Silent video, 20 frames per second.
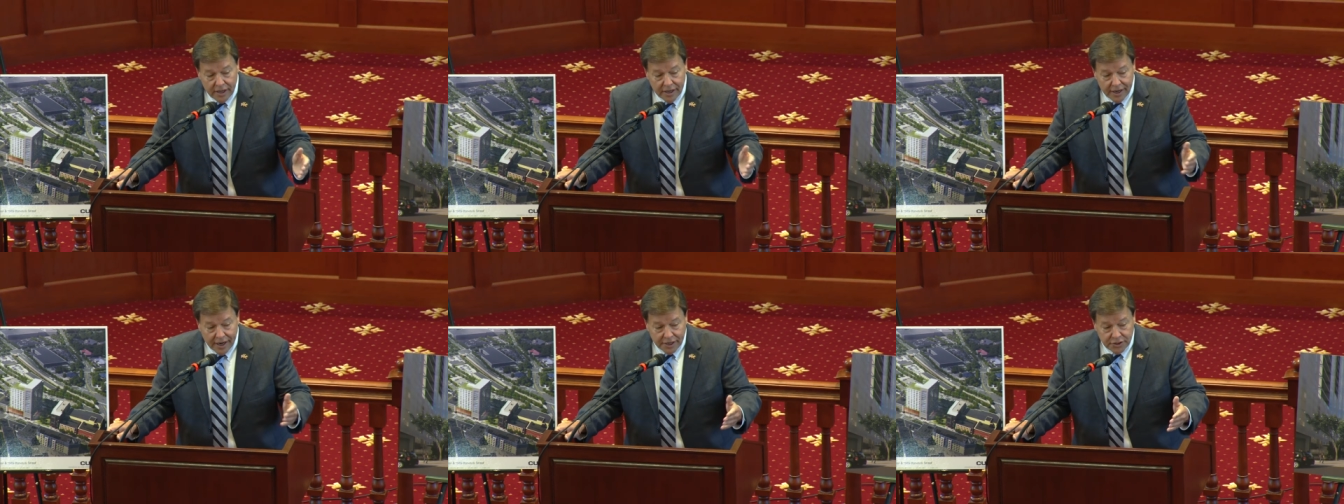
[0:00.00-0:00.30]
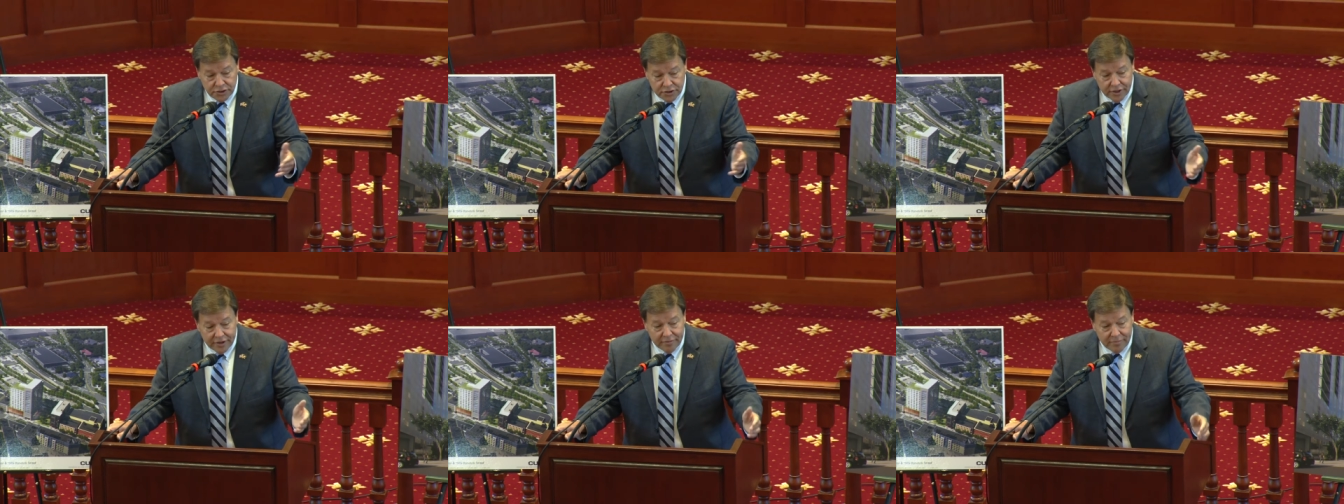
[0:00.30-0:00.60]
And
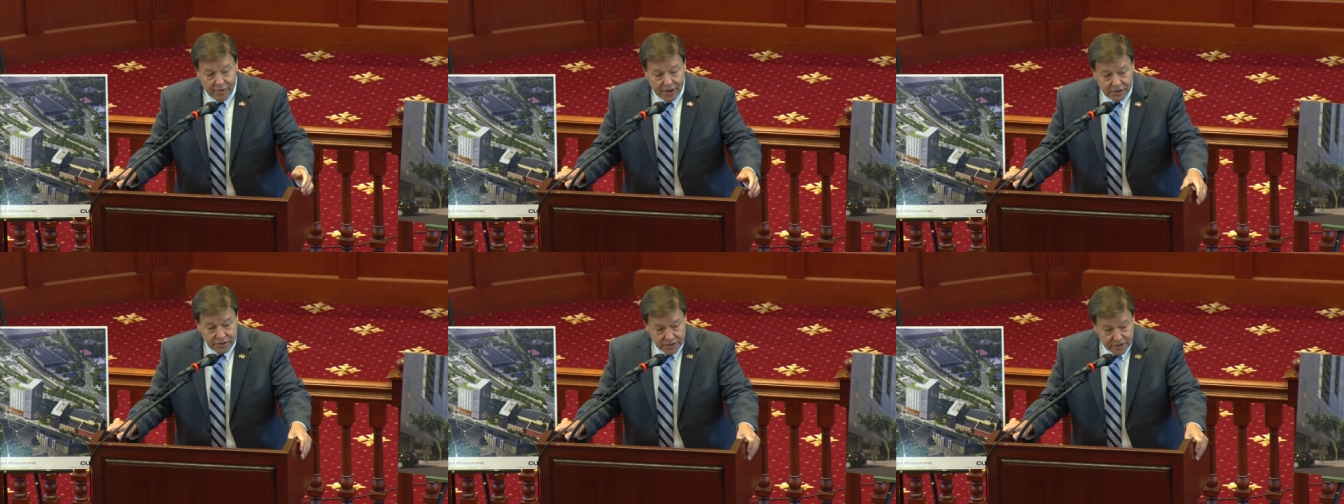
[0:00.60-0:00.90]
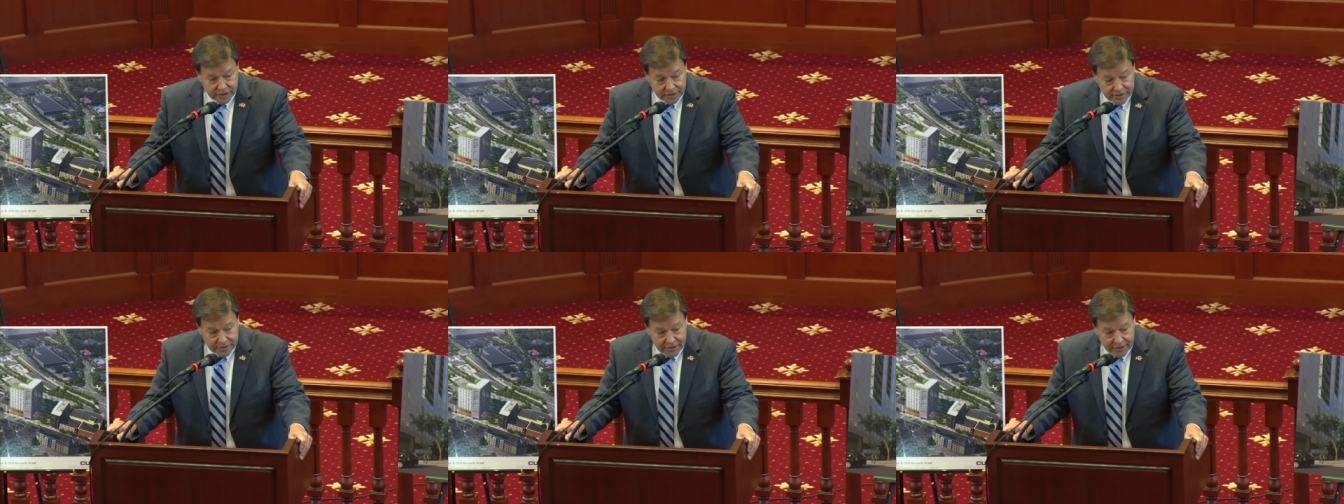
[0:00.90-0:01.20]
I should have
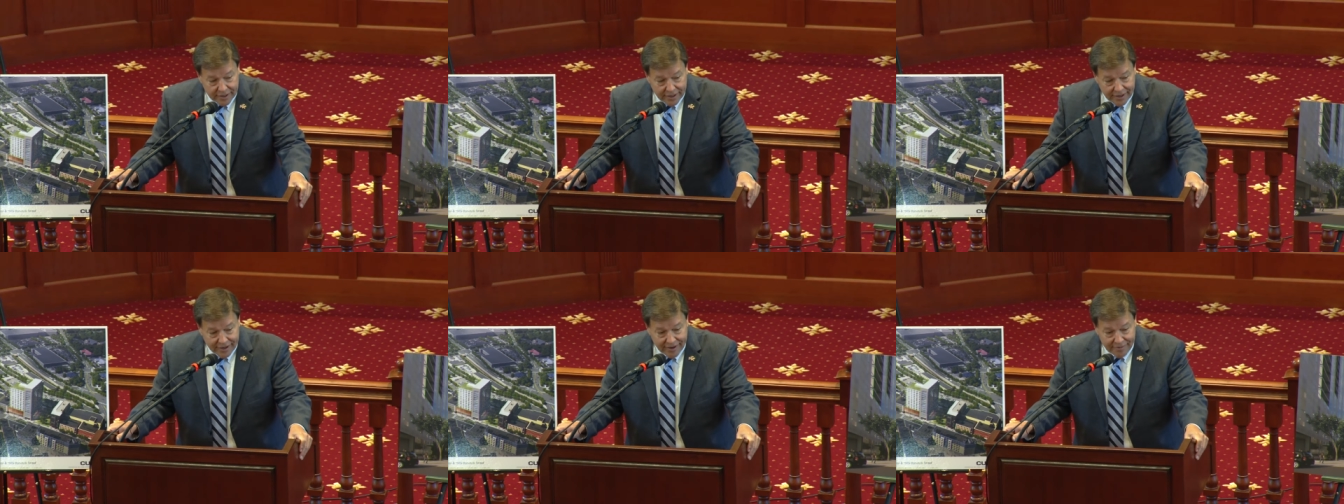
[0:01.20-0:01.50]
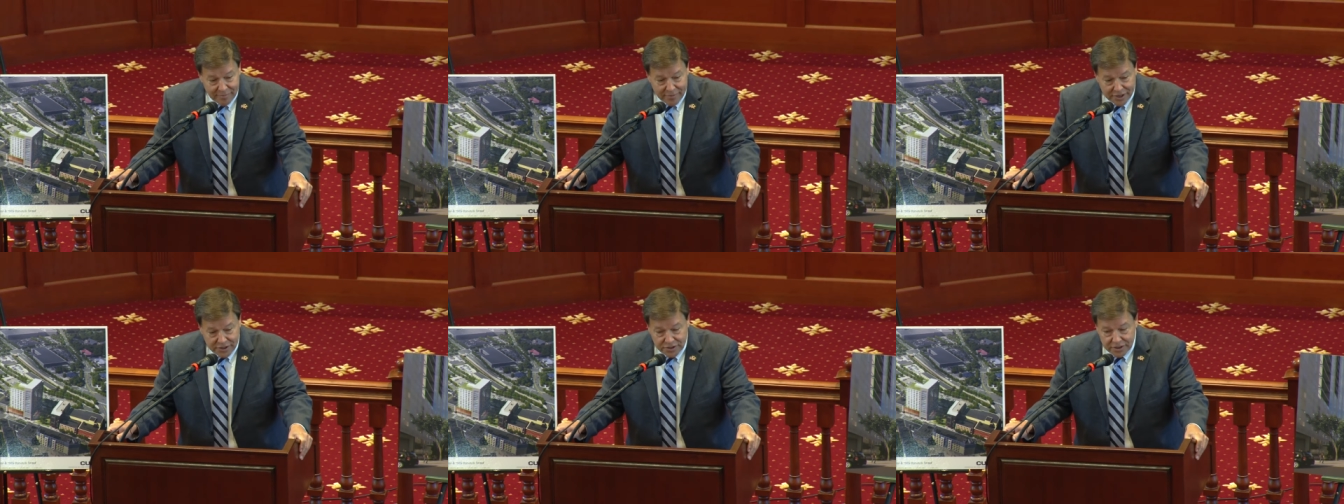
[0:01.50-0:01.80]
mentioned, I
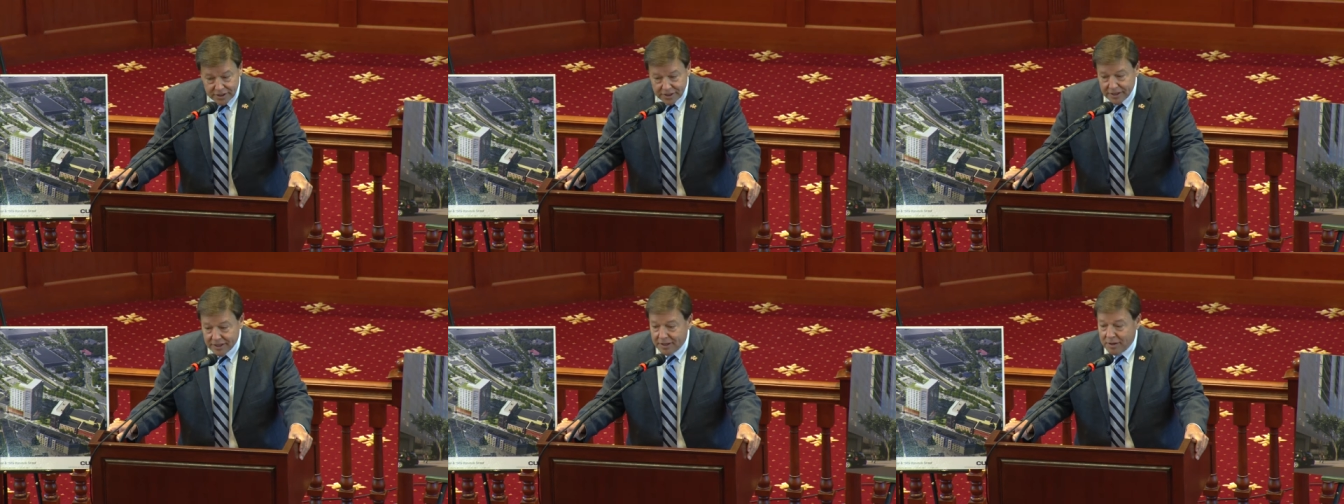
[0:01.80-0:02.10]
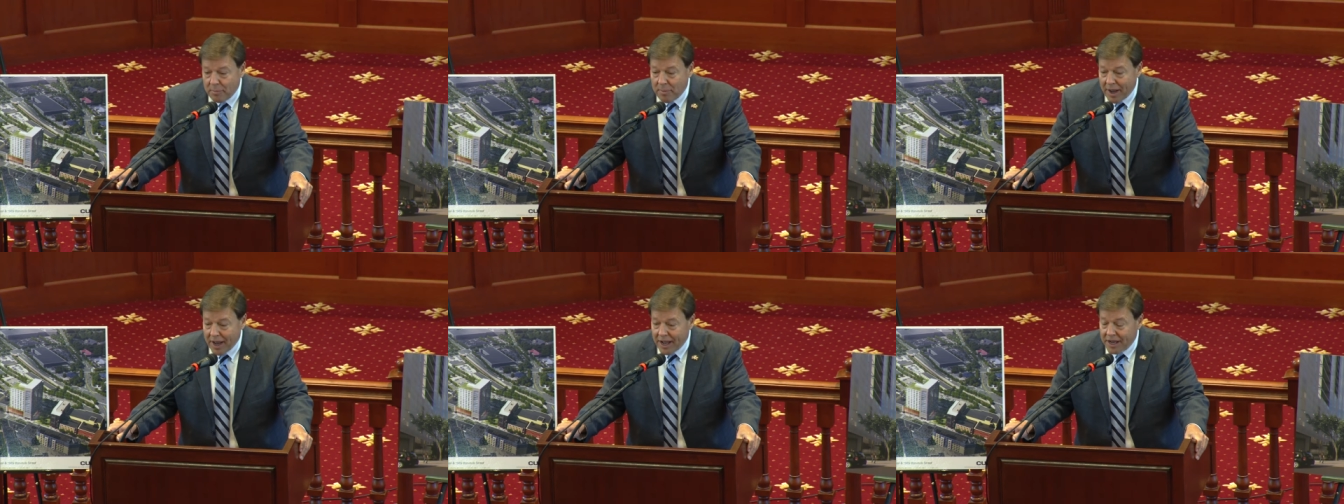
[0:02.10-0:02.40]
have mentioned it
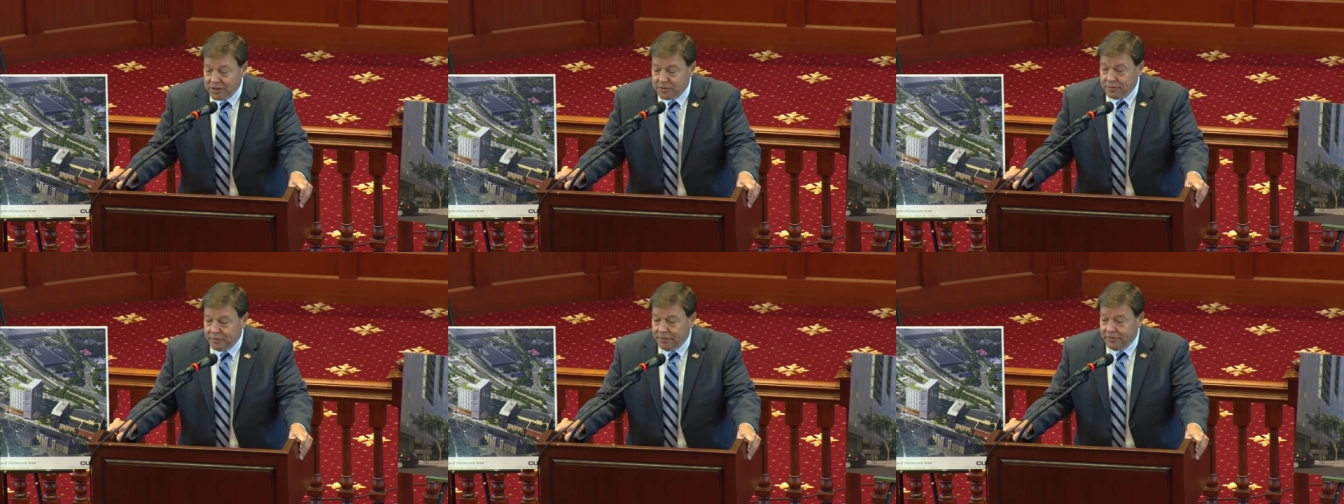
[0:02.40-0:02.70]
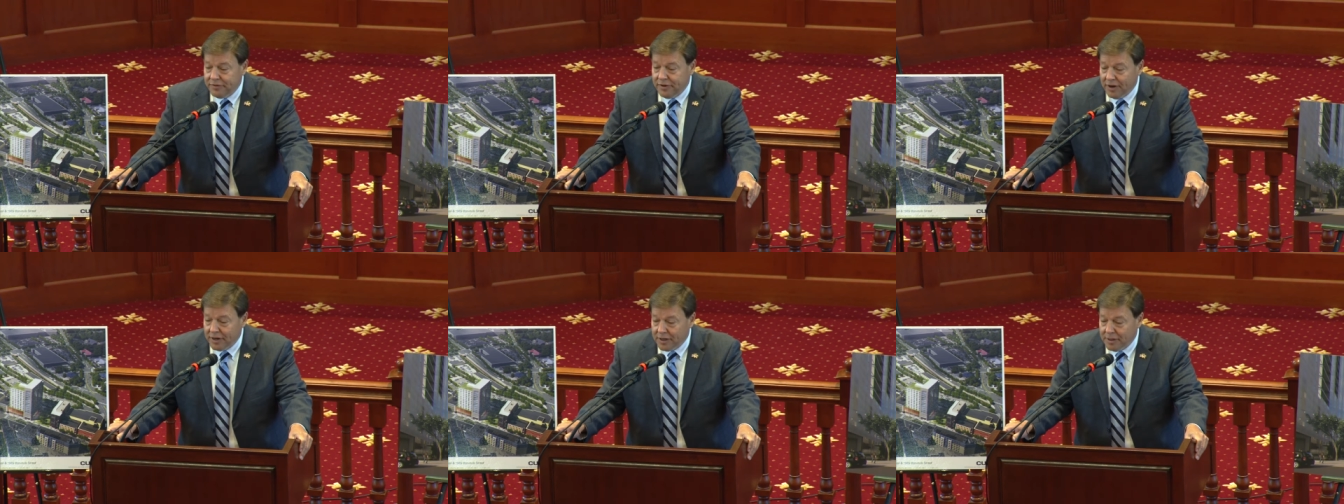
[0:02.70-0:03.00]
in the past
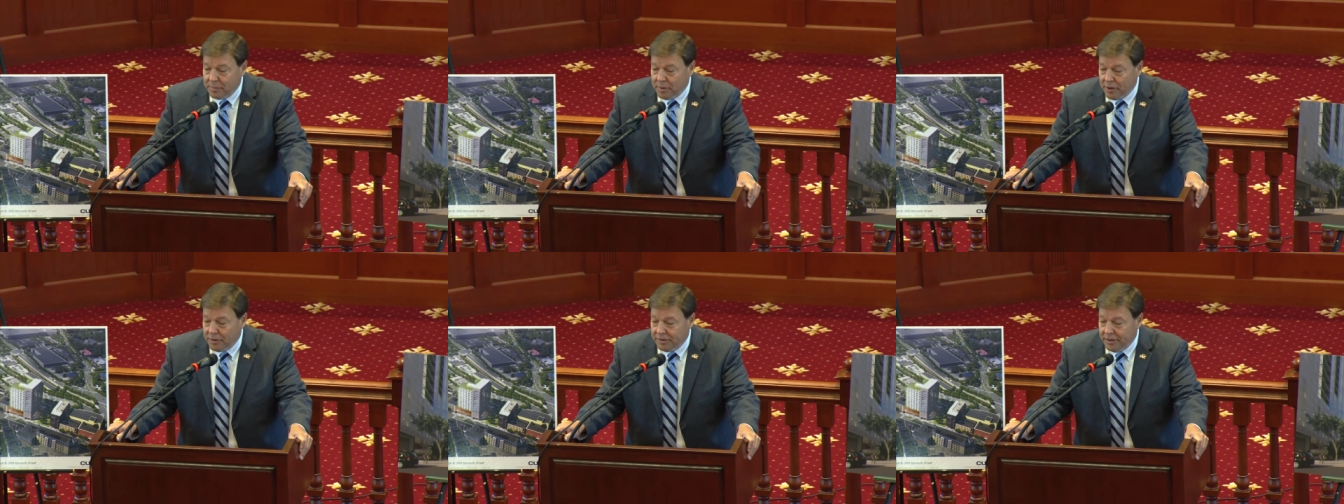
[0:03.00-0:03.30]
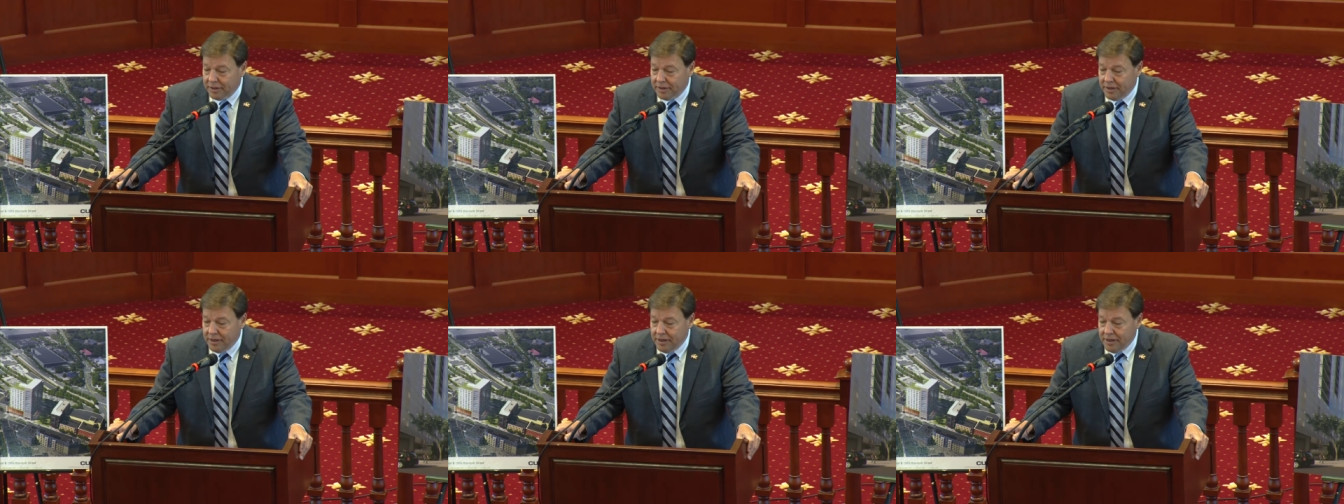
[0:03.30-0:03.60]
when we've talked
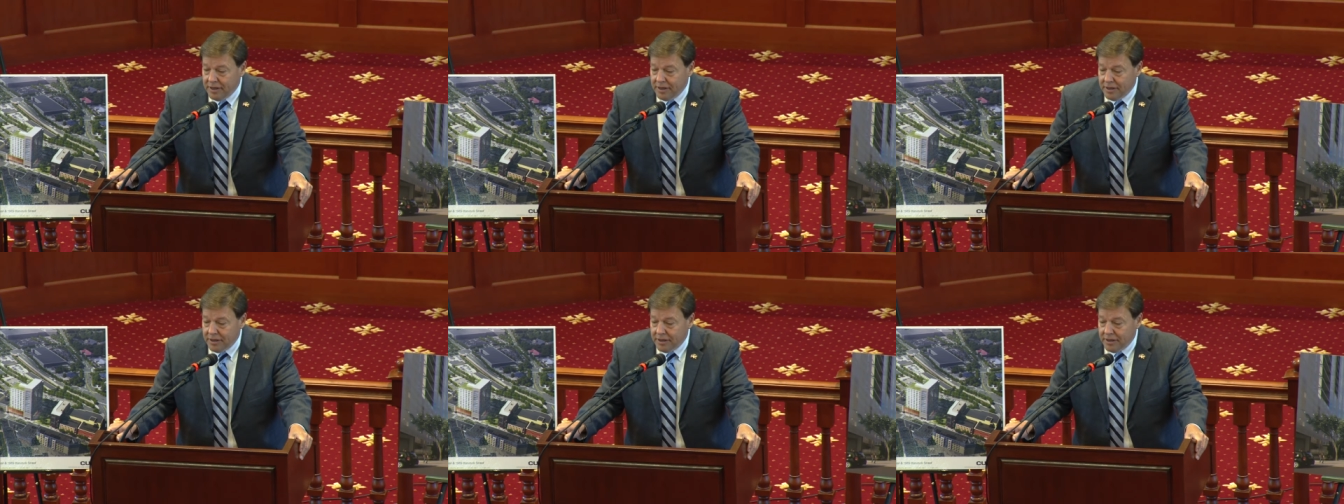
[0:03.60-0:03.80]
about the